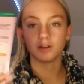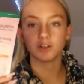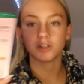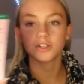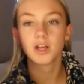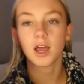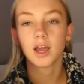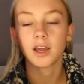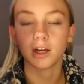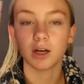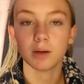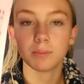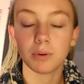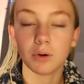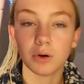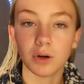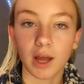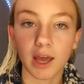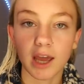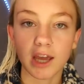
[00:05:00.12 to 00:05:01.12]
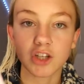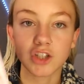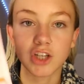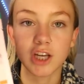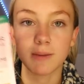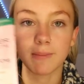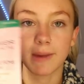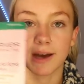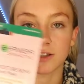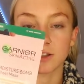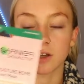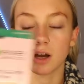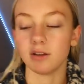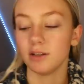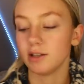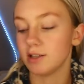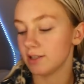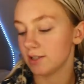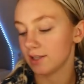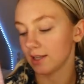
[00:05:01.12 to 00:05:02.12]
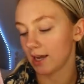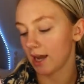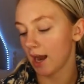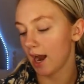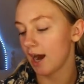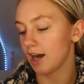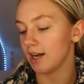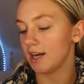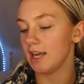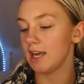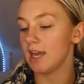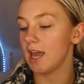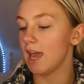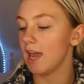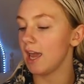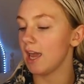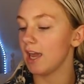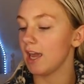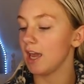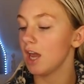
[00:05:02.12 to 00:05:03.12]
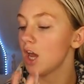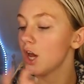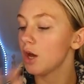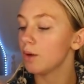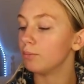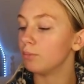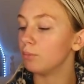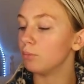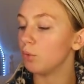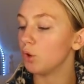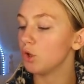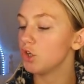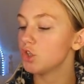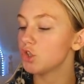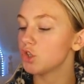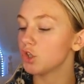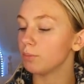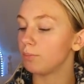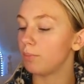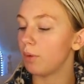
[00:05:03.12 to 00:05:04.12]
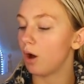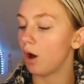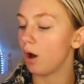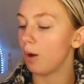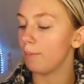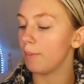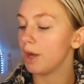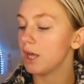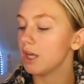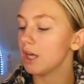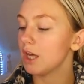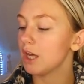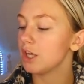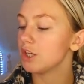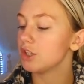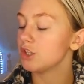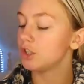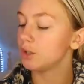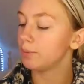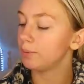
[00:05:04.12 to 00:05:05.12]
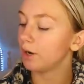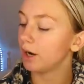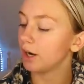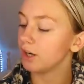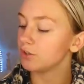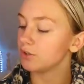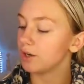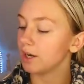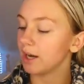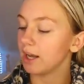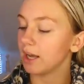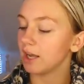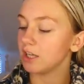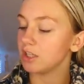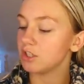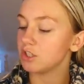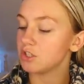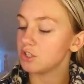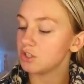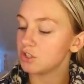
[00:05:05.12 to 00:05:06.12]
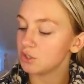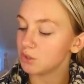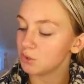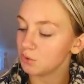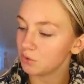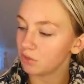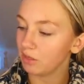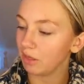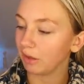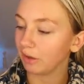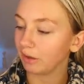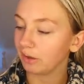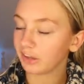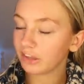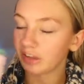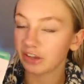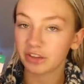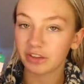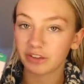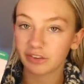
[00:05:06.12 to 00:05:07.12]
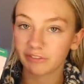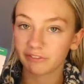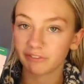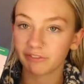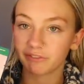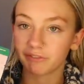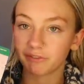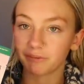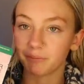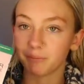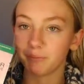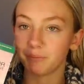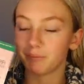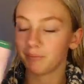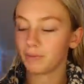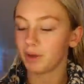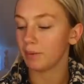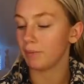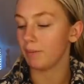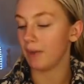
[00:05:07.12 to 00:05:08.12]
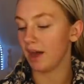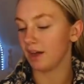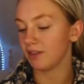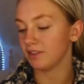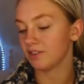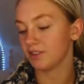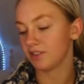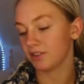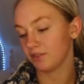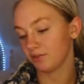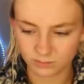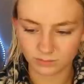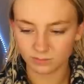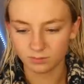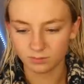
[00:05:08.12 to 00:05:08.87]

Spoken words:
I'm gonna put a sheet mask on. This is the Garnier Moisture Balm Super Hydrating and Soothing Mask.